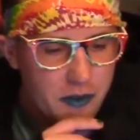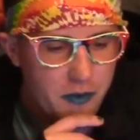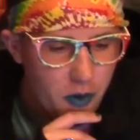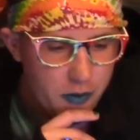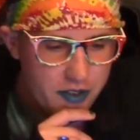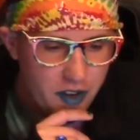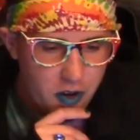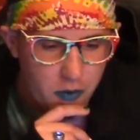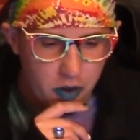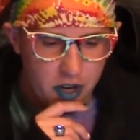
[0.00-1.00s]
we
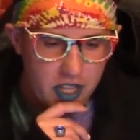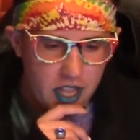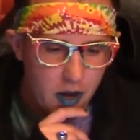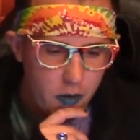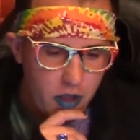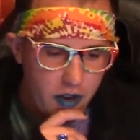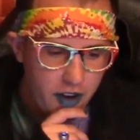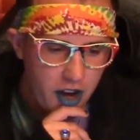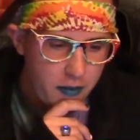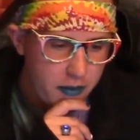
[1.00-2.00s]
started working, and whatever
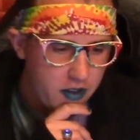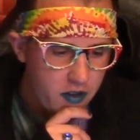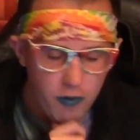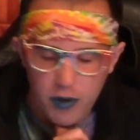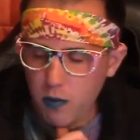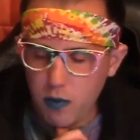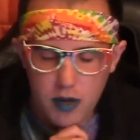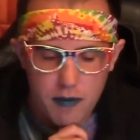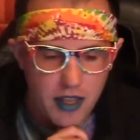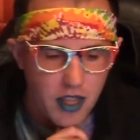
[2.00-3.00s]
happened to Toby, we
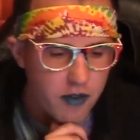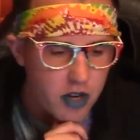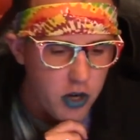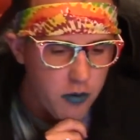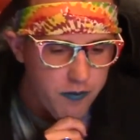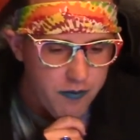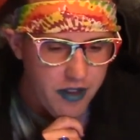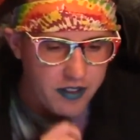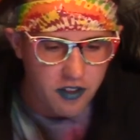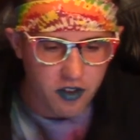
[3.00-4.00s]
may never know, I
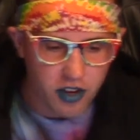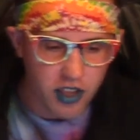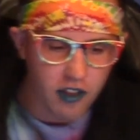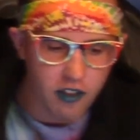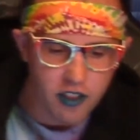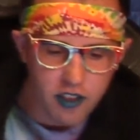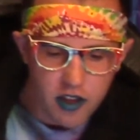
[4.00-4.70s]
said, turning to Helen.